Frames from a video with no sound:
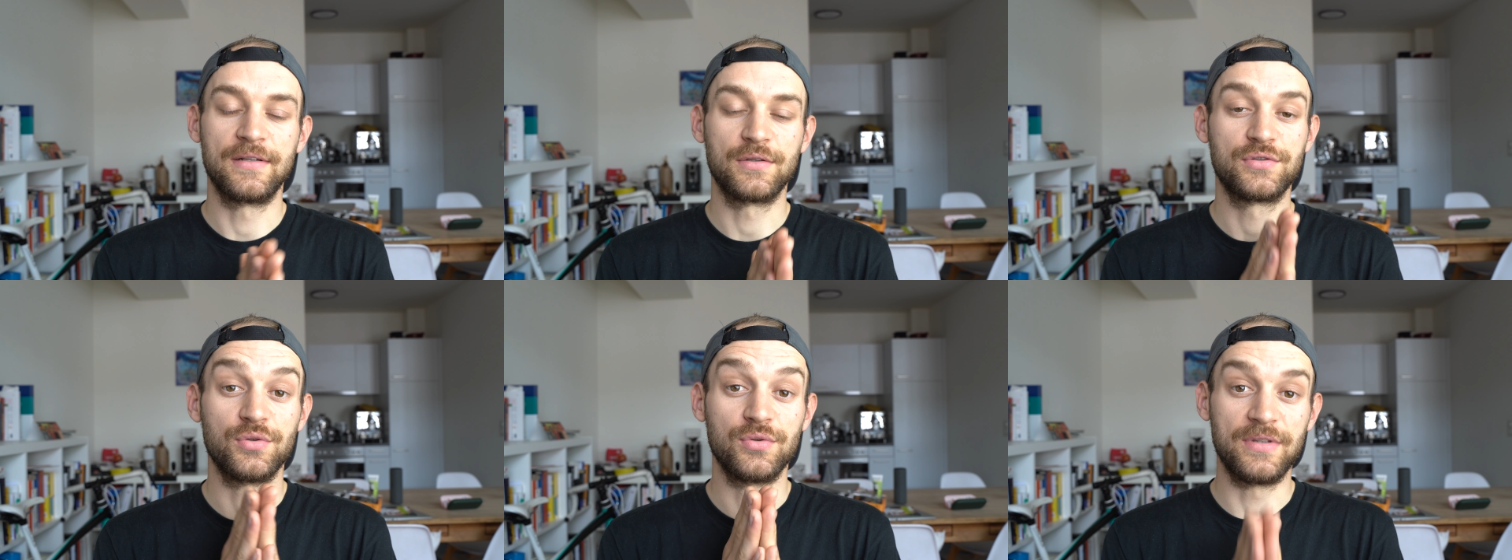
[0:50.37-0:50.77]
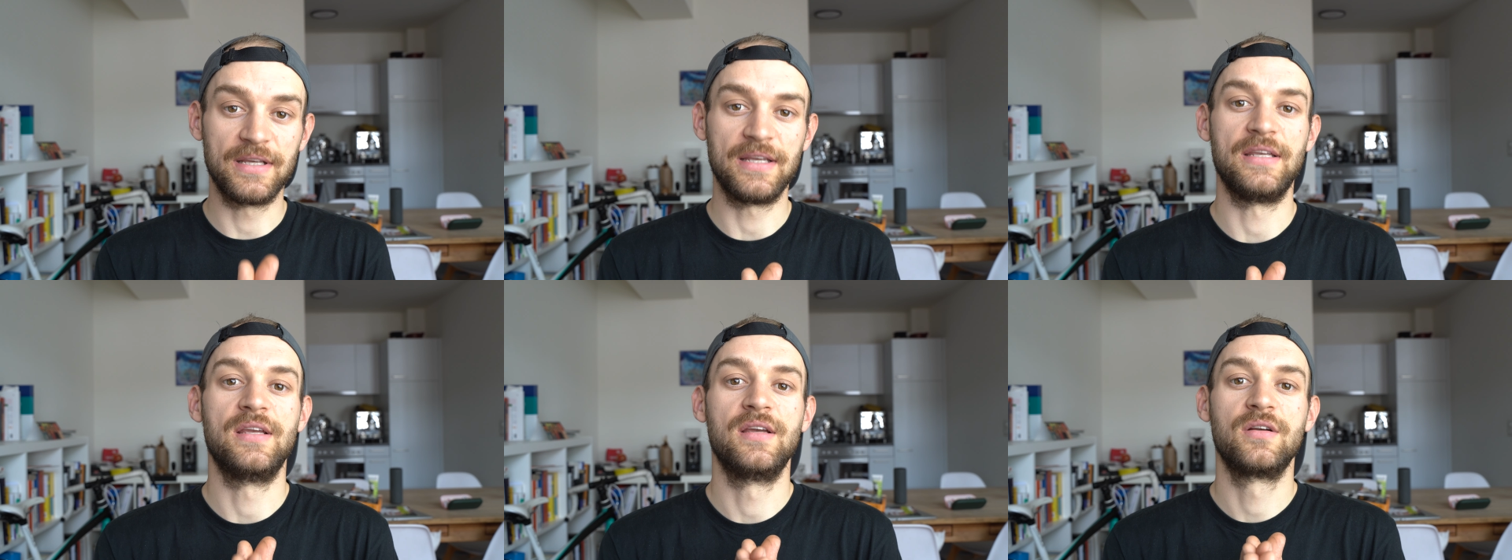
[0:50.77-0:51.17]
and also
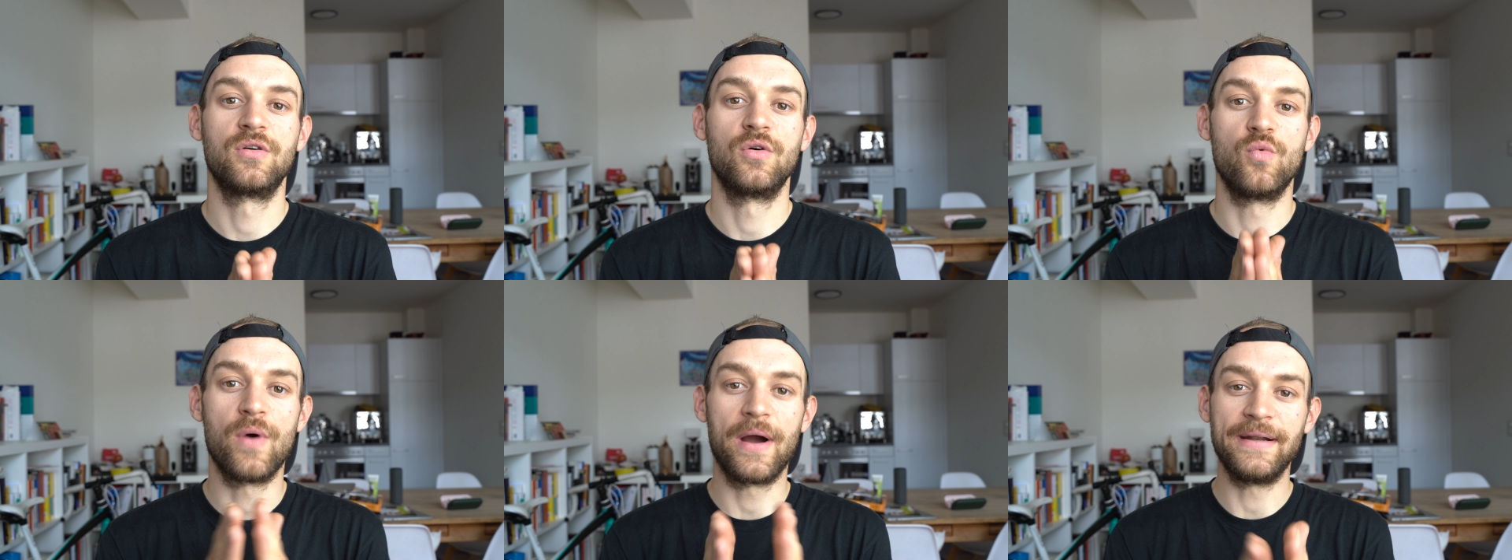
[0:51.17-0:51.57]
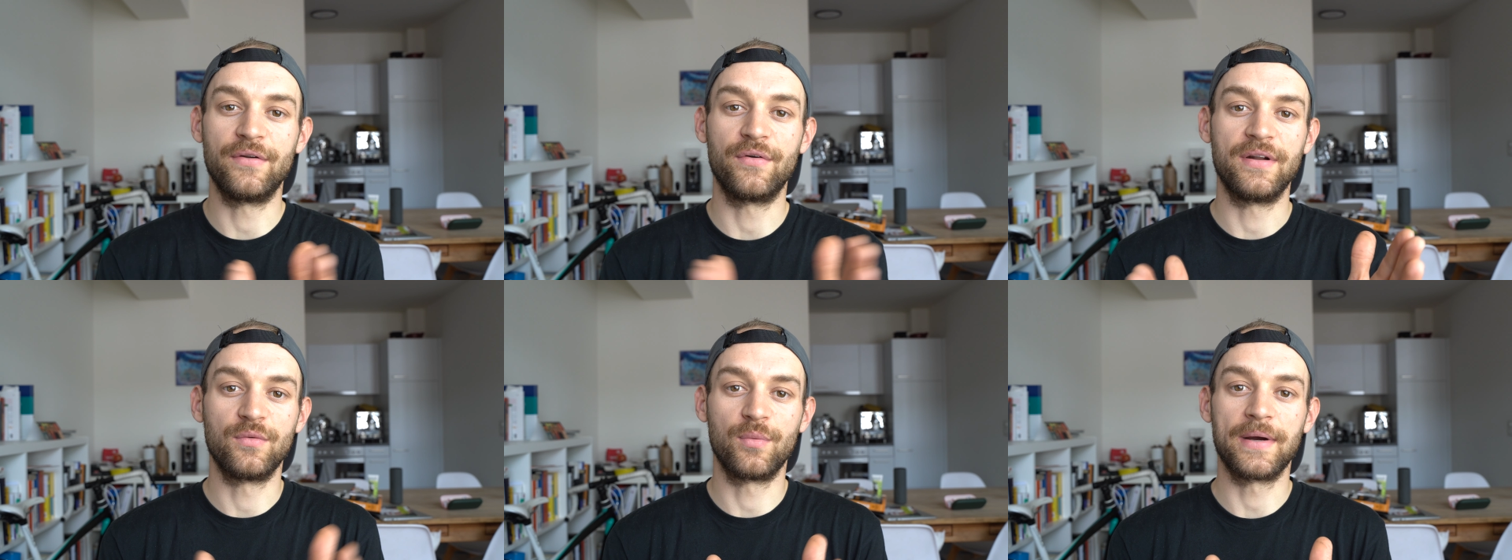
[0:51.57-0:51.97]
they go
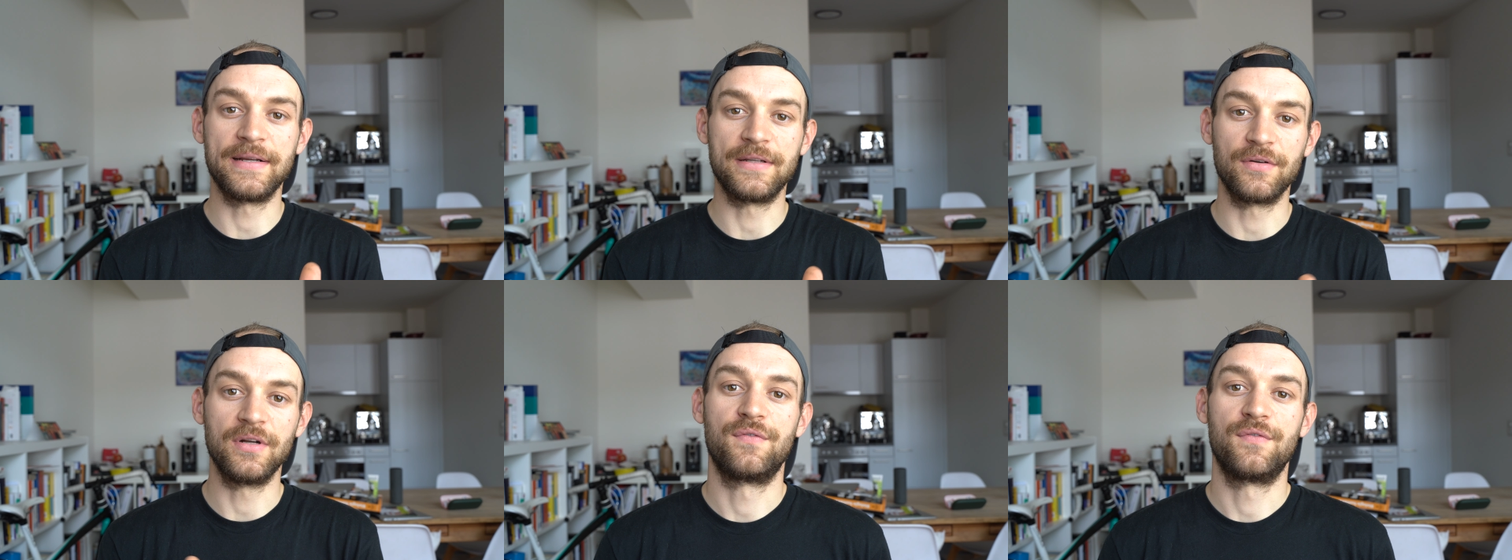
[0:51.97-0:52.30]
wider and wider.